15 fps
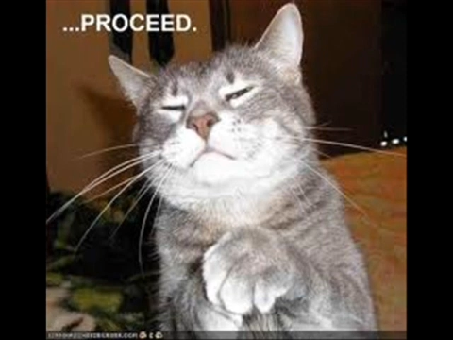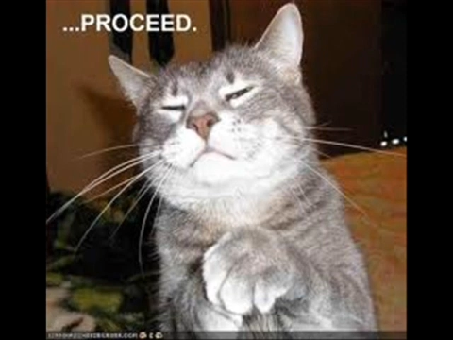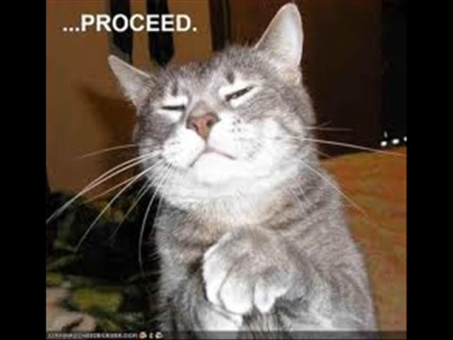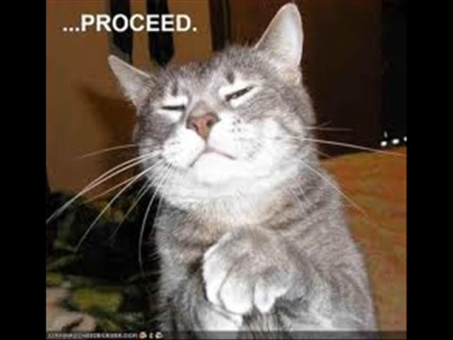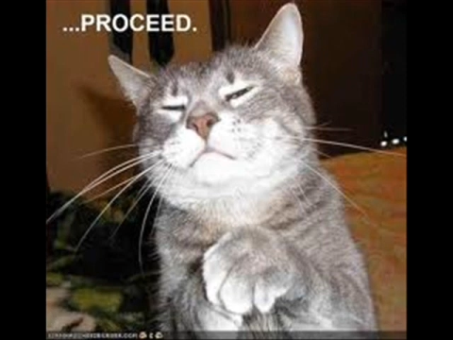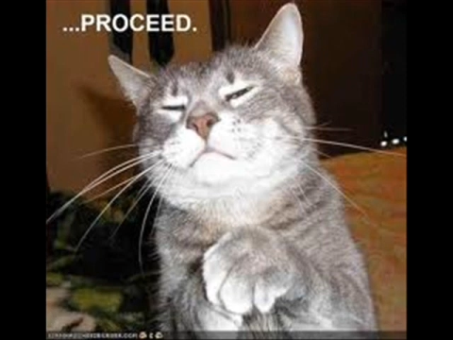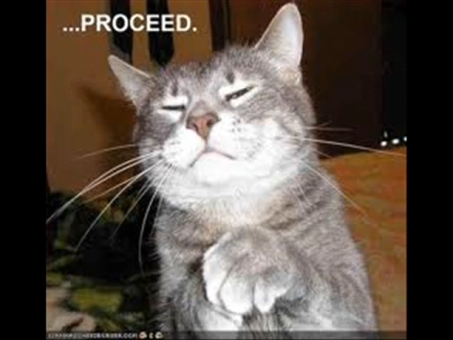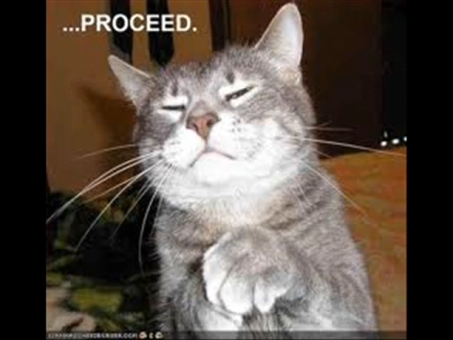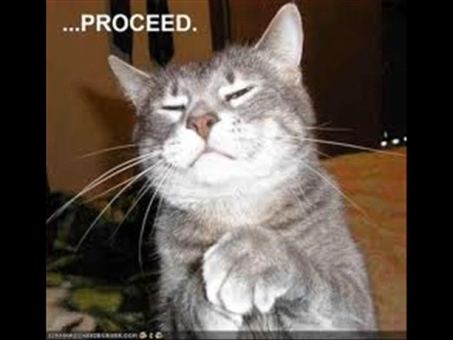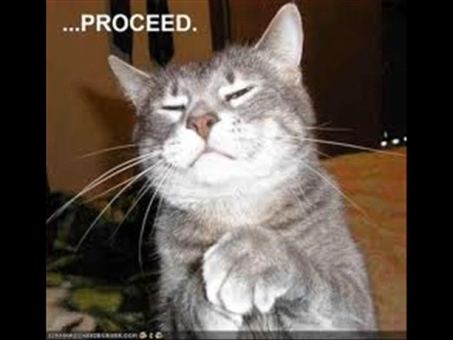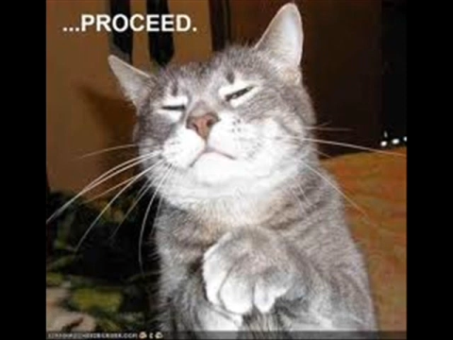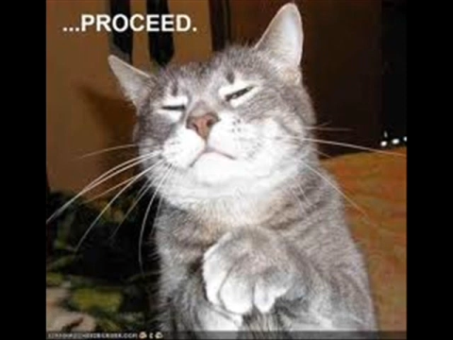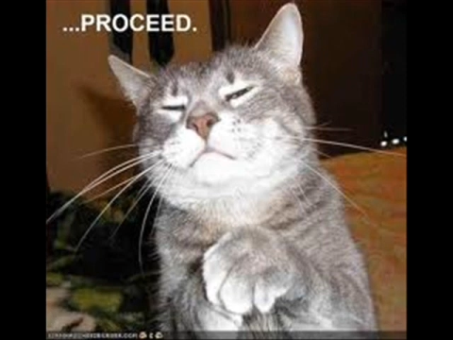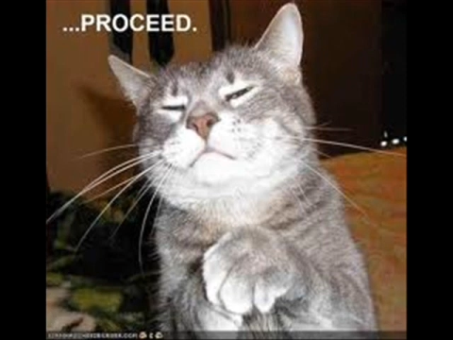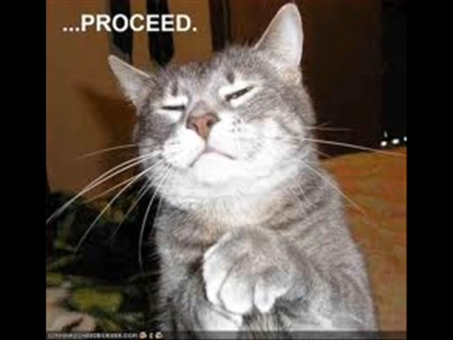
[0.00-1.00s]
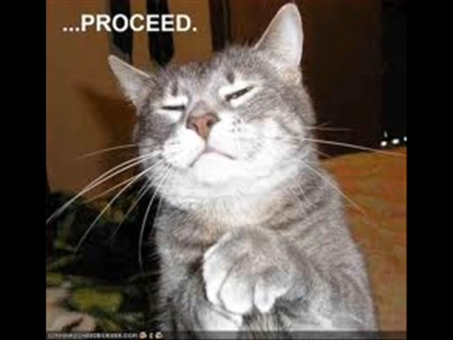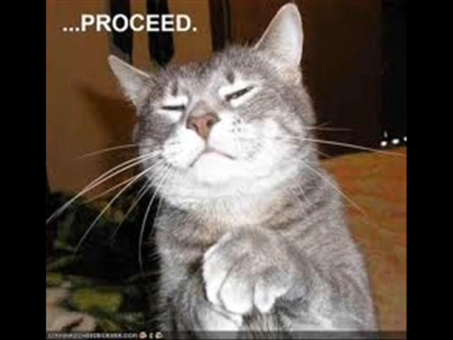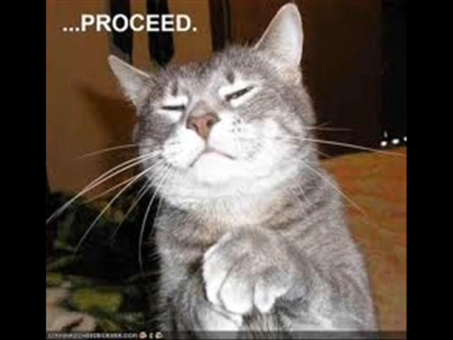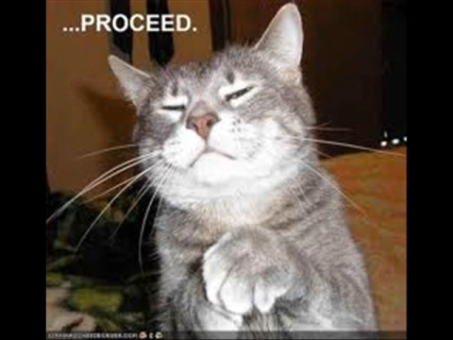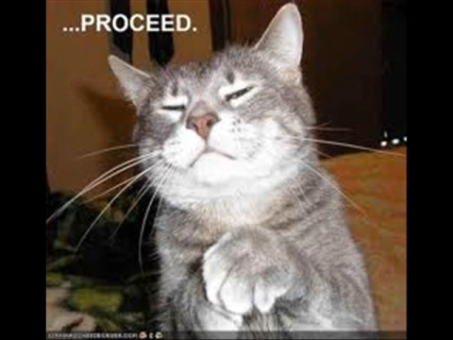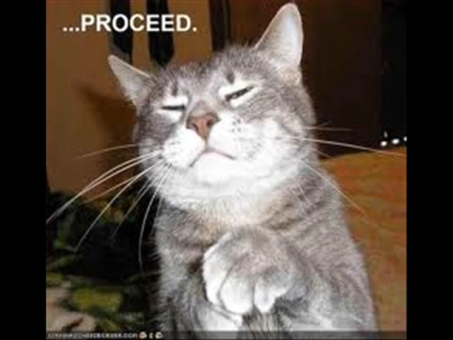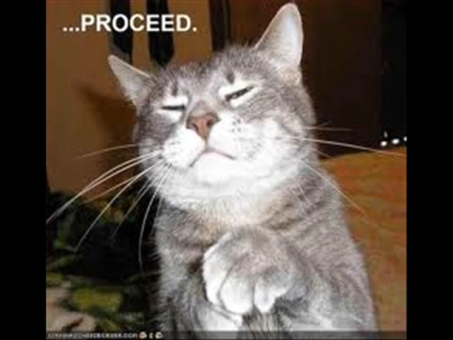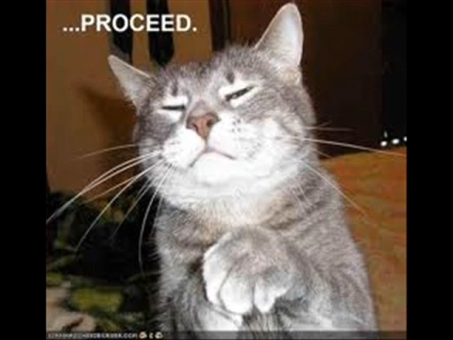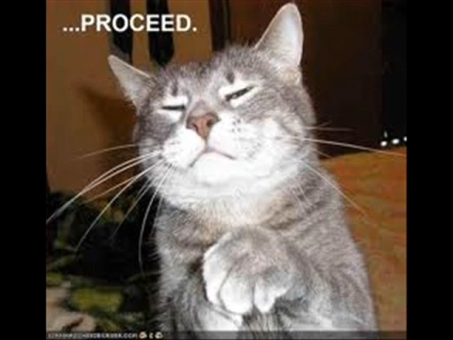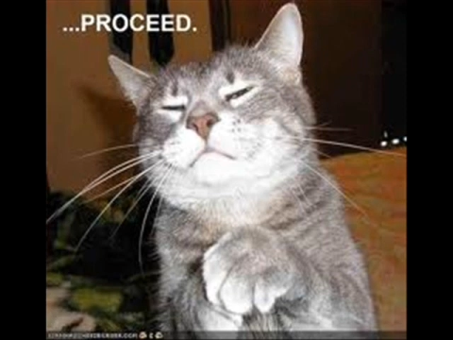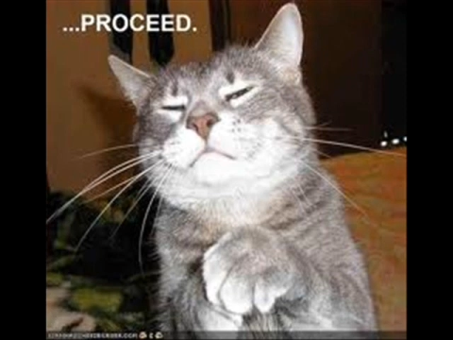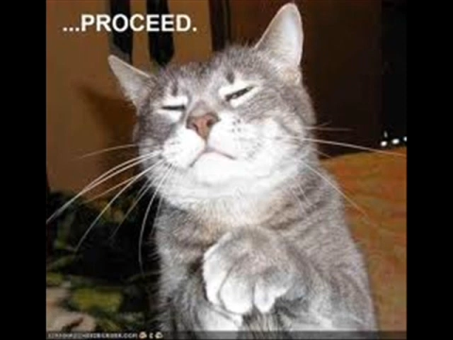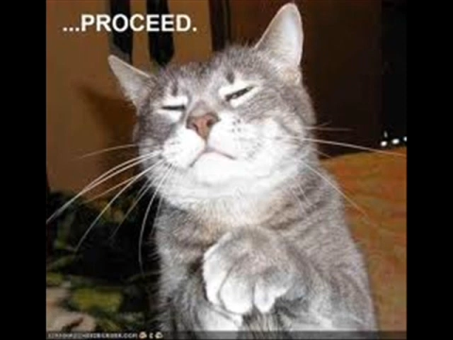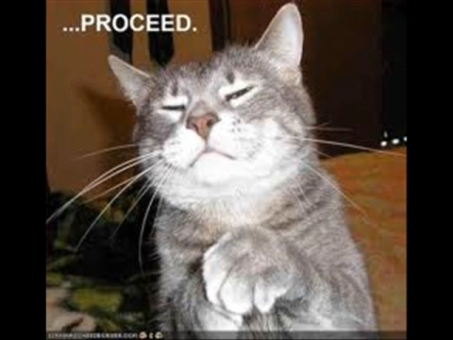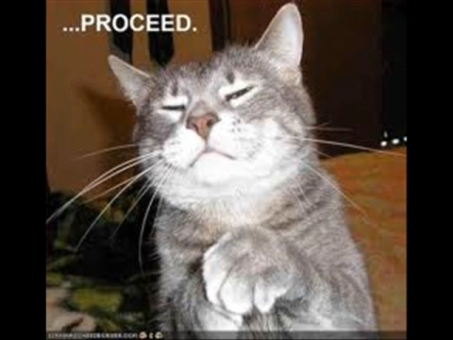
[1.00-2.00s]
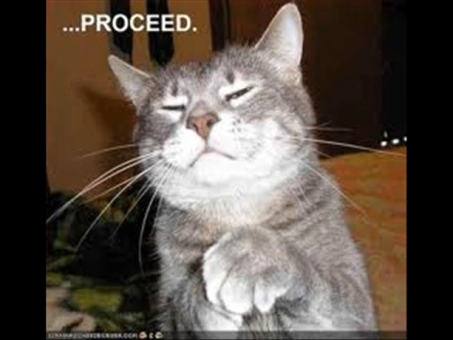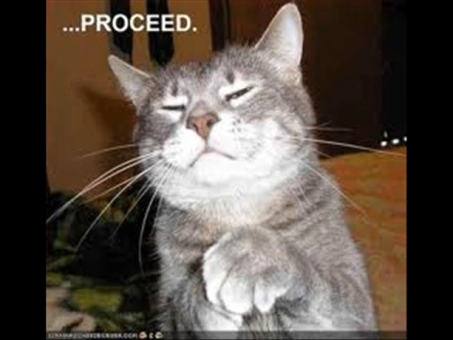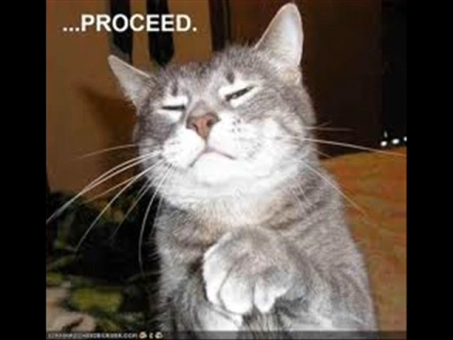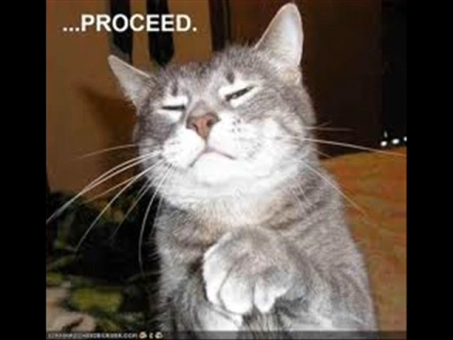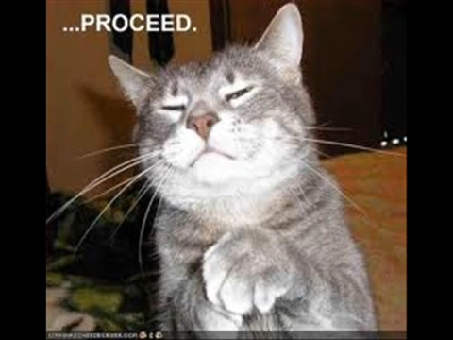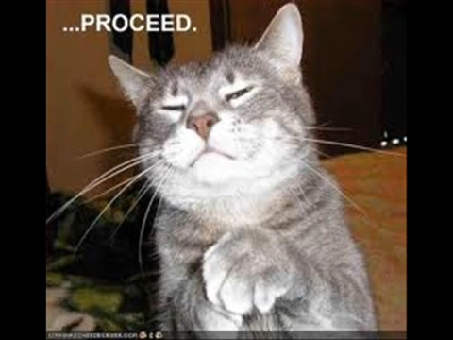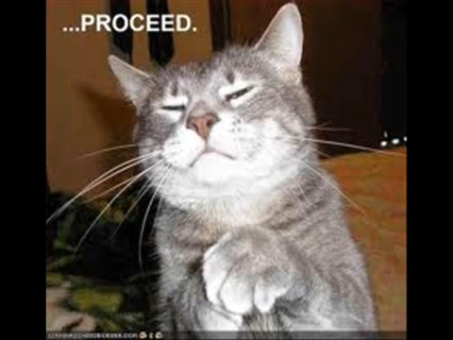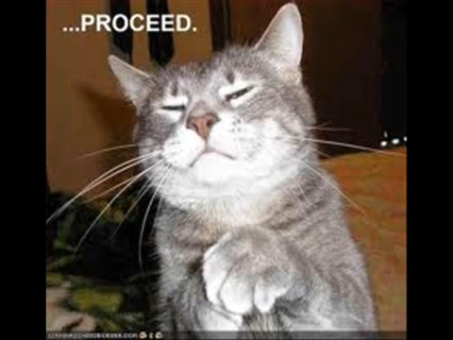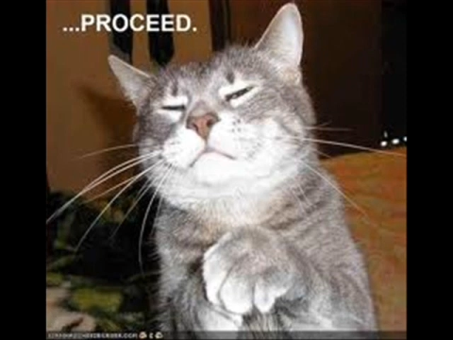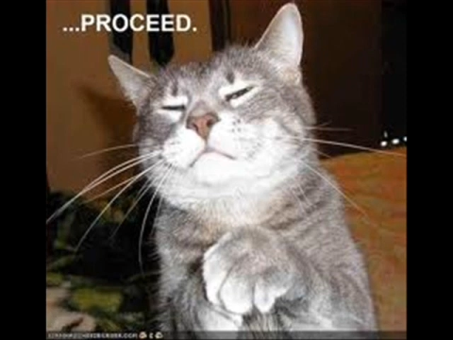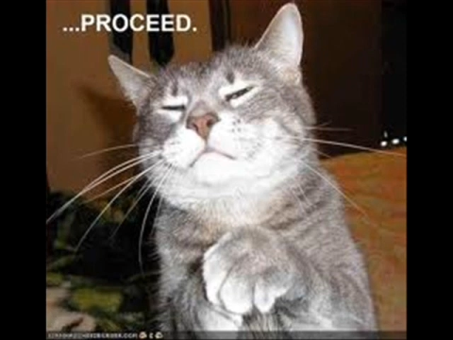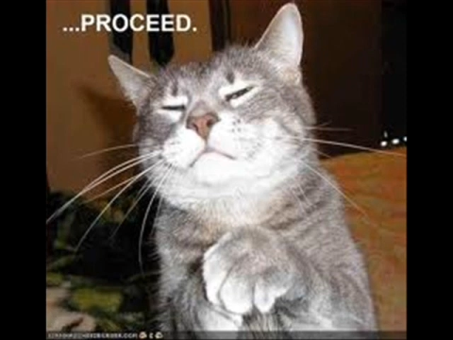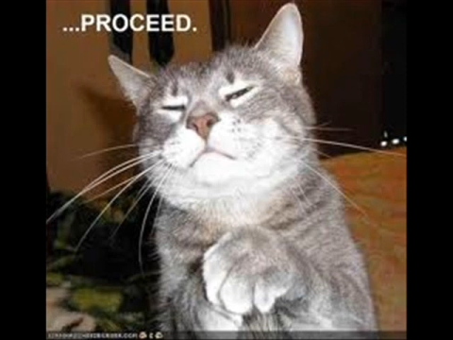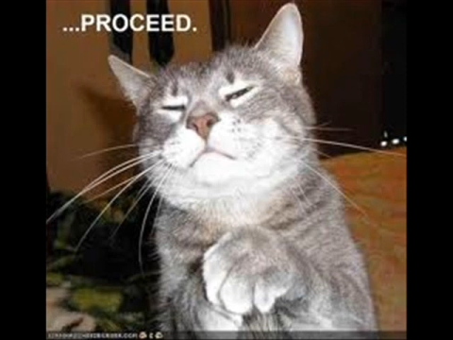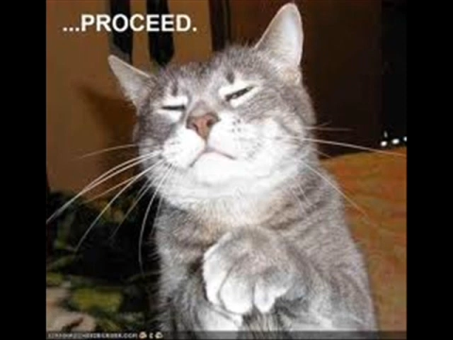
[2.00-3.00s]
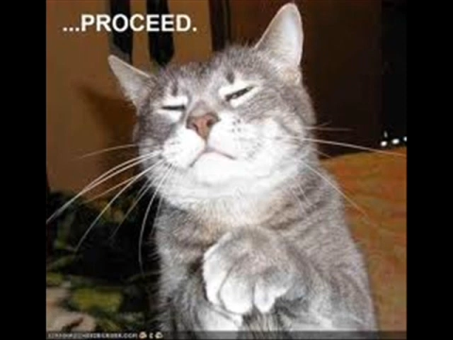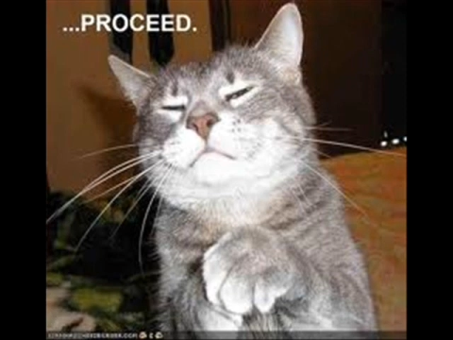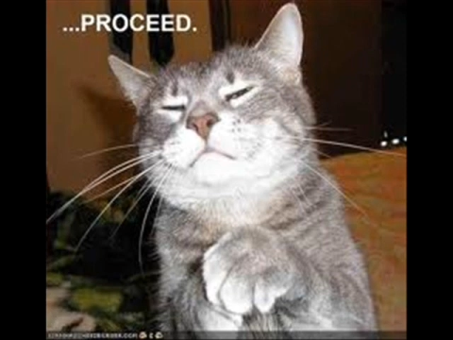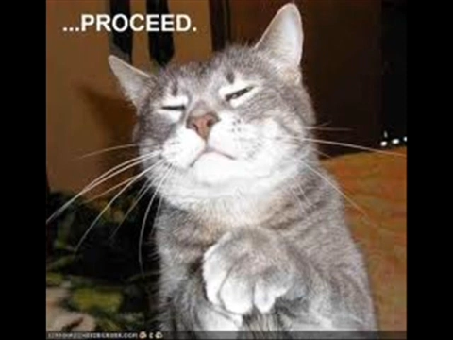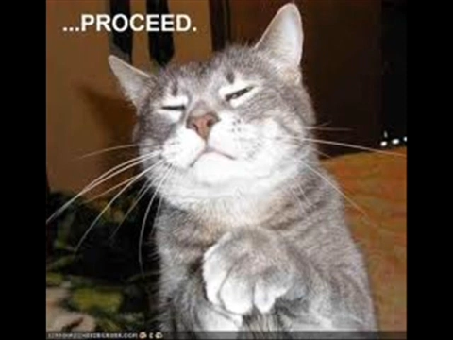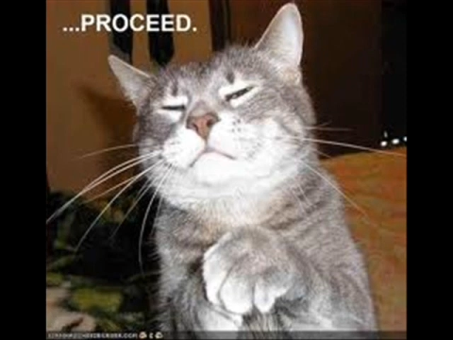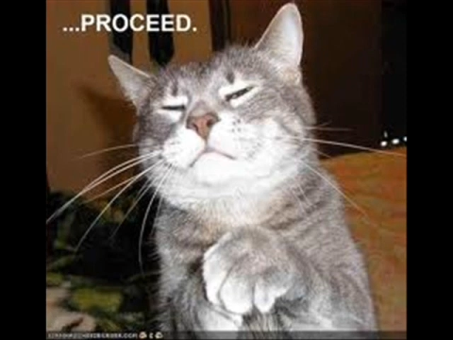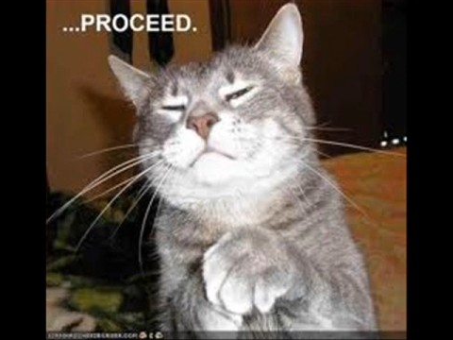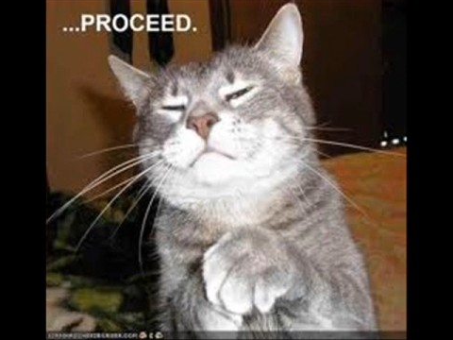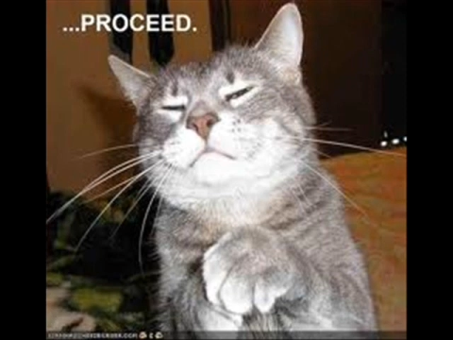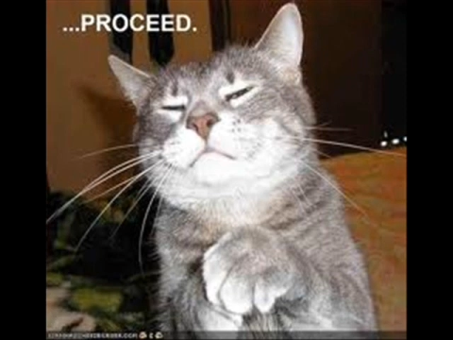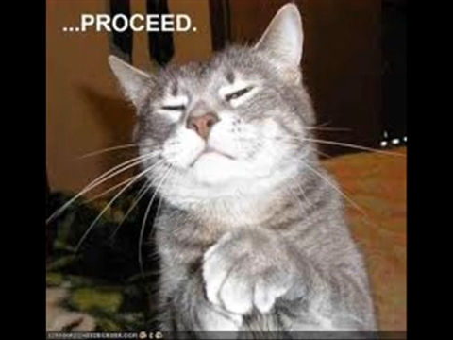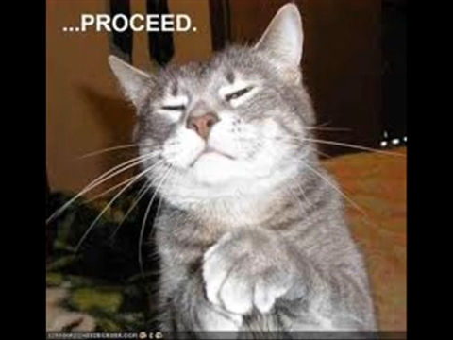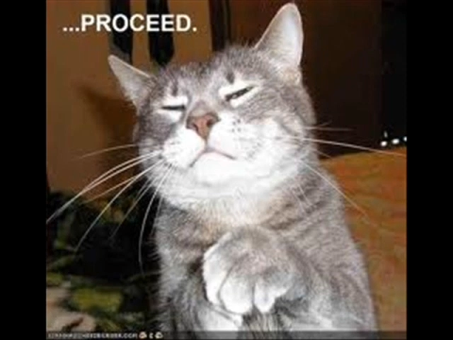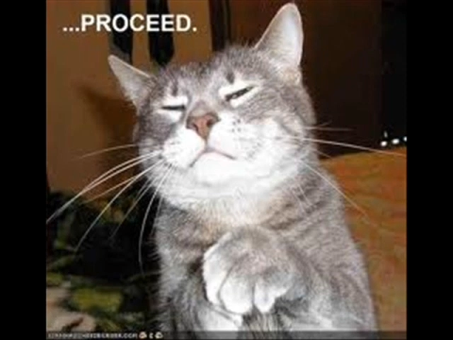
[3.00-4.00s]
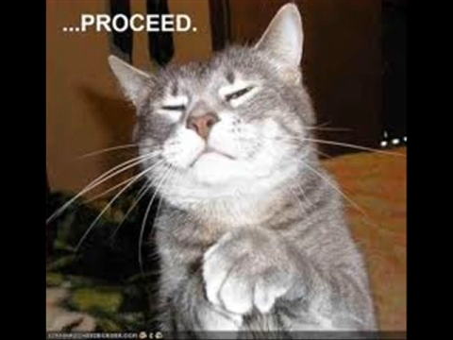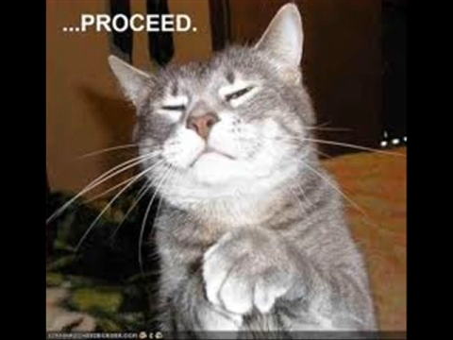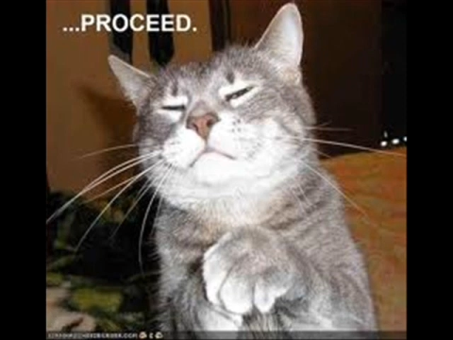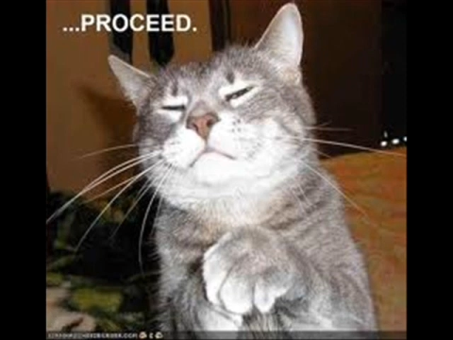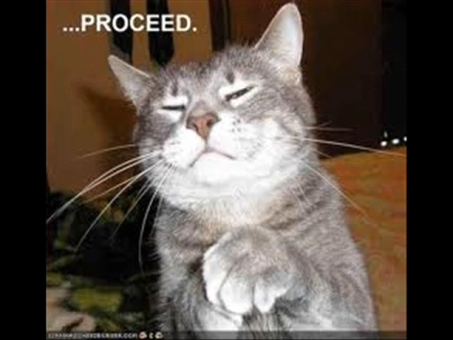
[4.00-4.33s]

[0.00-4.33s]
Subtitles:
Nobody's mouth can be seen.